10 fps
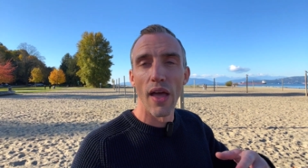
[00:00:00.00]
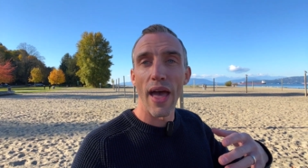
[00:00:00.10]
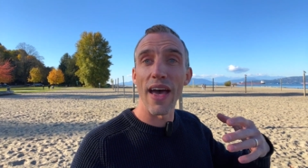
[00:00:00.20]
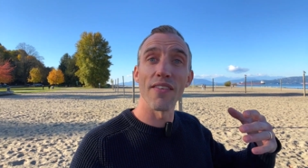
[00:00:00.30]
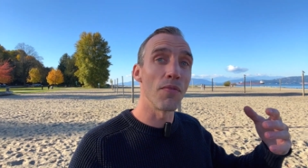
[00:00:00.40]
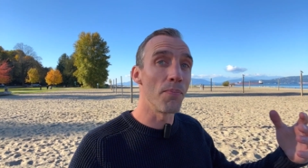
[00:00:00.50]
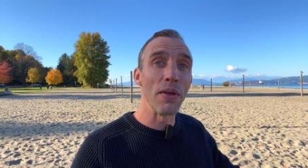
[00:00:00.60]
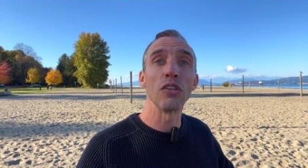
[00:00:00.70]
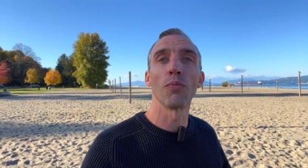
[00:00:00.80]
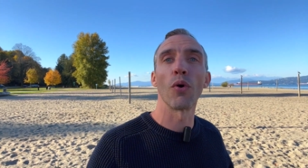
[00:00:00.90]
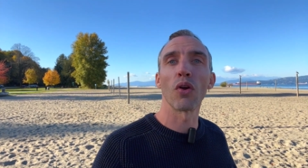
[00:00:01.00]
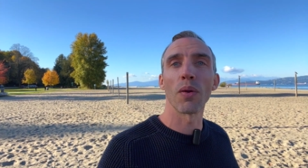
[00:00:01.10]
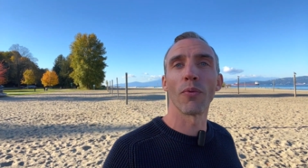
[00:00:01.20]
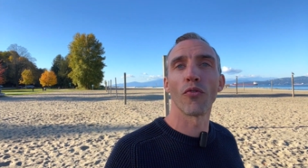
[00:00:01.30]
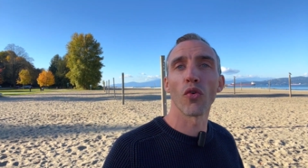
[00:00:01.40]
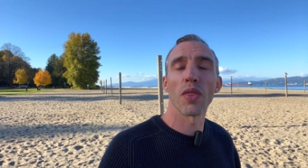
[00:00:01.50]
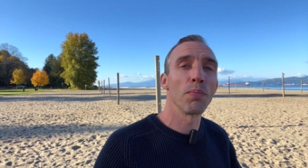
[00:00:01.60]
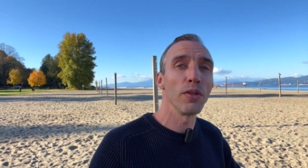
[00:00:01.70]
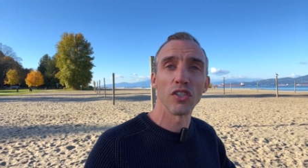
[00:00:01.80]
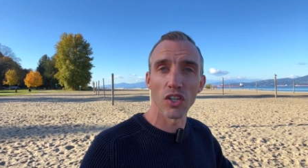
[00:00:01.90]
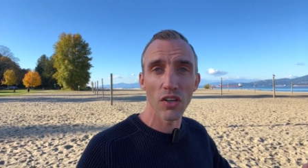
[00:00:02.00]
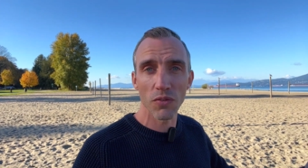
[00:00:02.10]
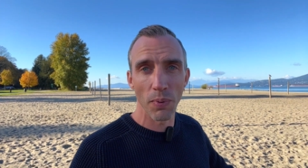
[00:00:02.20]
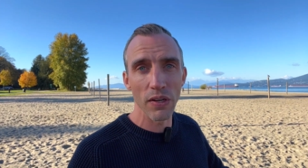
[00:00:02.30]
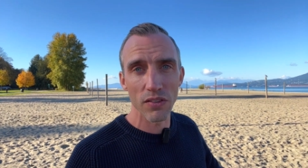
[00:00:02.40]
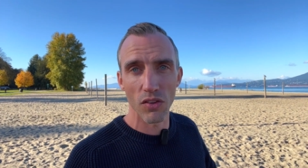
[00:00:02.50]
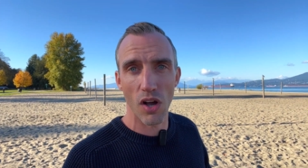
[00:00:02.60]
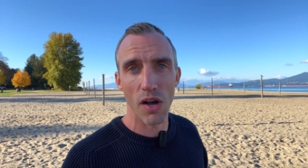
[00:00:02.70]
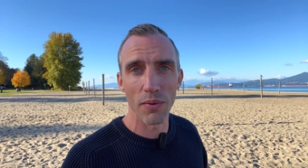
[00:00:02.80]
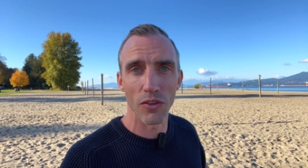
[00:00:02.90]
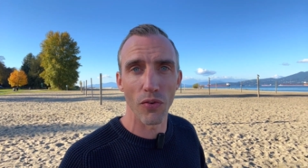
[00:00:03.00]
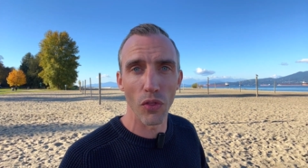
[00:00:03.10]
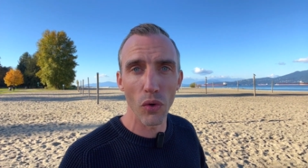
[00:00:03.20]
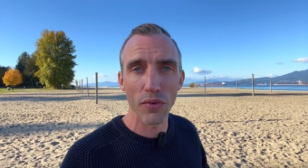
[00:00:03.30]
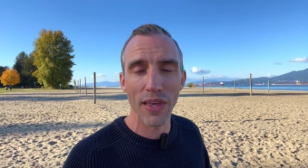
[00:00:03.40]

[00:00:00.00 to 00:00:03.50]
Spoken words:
have been to Point Grey before, then please share your experience in the comments for those